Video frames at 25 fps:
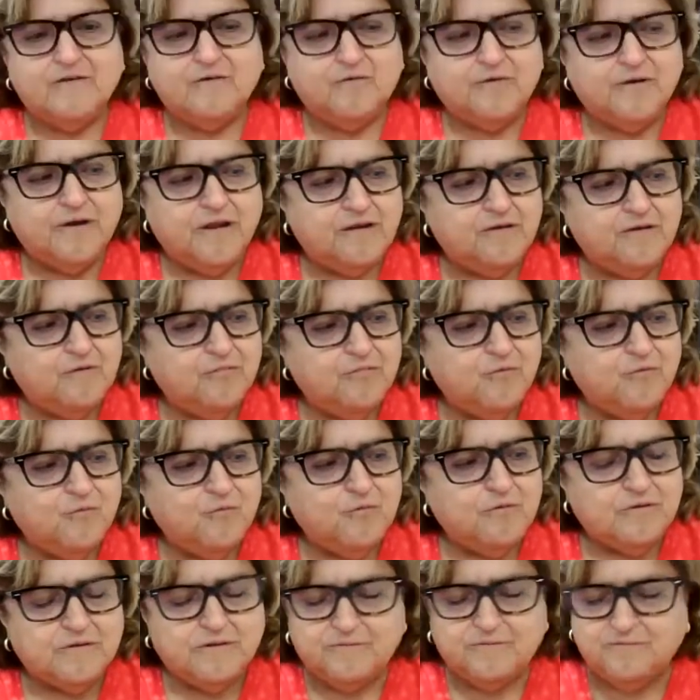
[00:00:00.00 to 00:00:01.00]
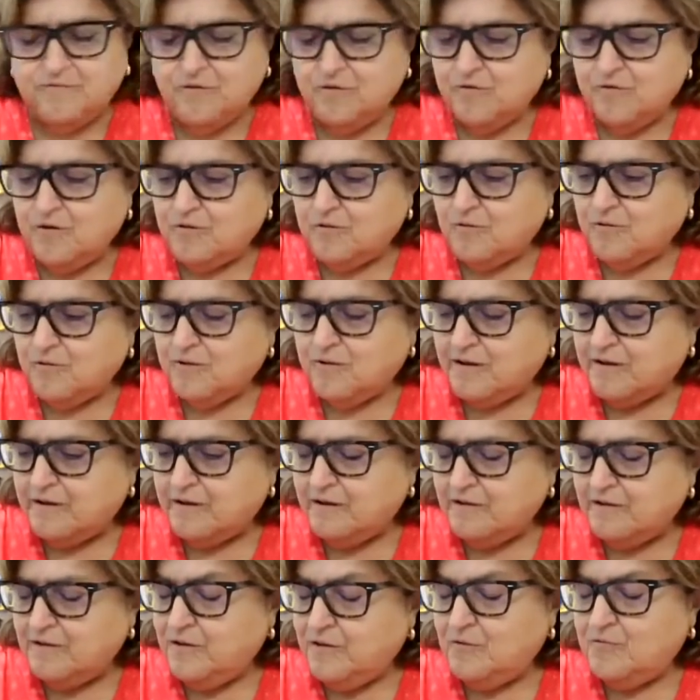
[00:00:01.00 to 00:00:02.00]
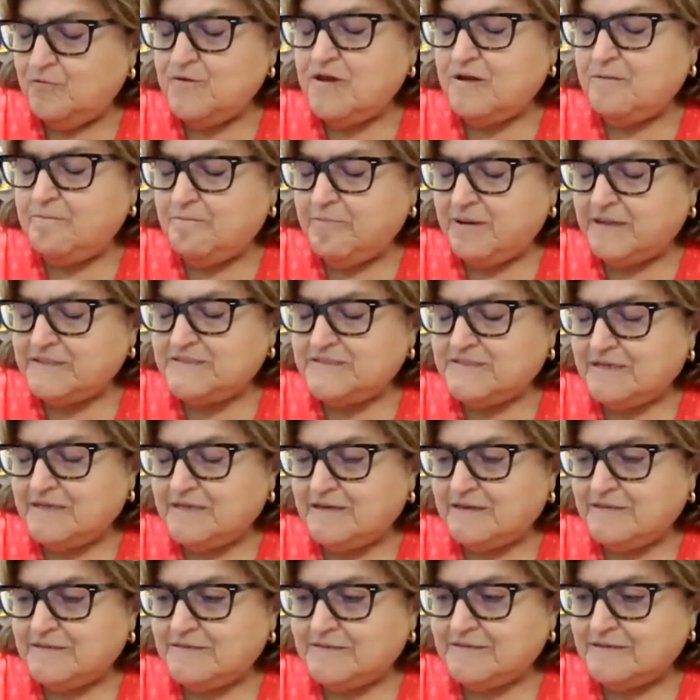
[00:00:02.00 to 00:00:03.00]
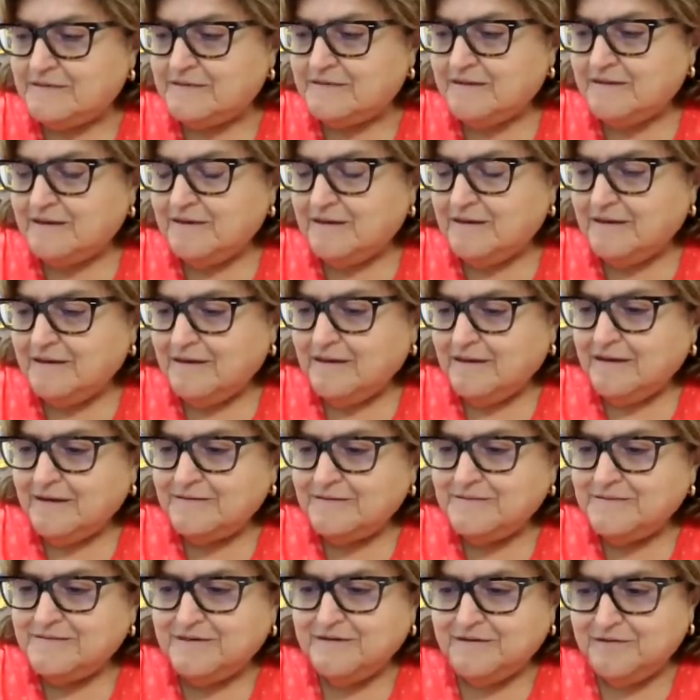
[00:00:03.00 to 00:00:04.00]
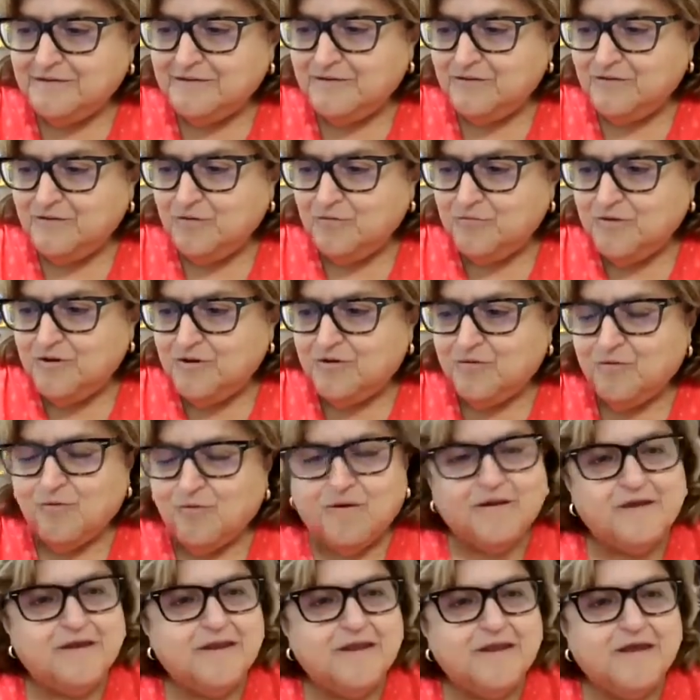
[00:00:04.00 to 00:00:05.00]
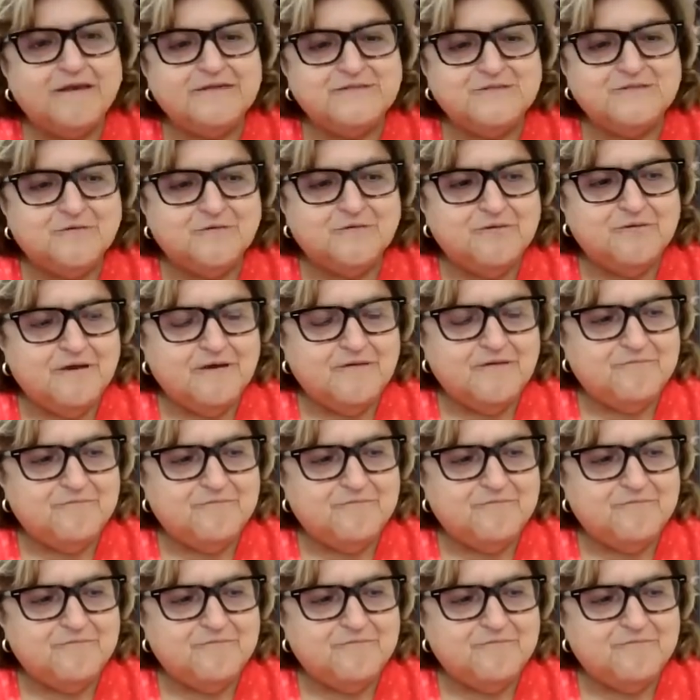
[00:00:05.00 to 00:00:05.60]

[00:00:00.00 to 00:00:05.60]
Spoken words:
Lord, I know the world of union busting as a union organizer.